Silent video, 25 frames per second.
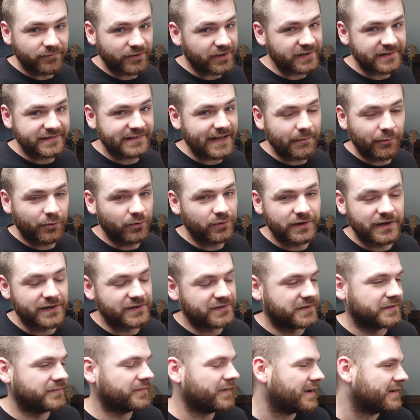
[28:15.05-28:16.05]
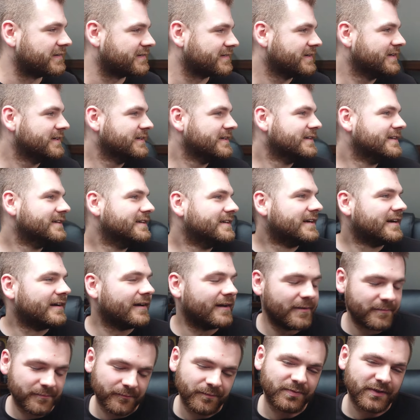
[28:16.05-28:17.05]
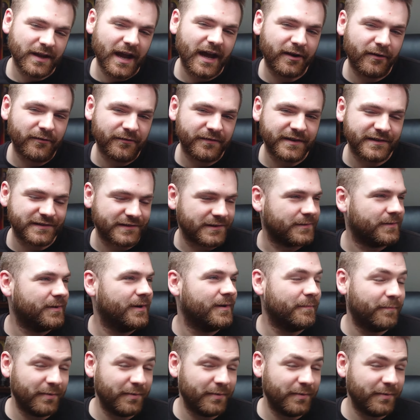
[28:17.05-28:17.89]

we're going to slap all of us in the face.I don't think so,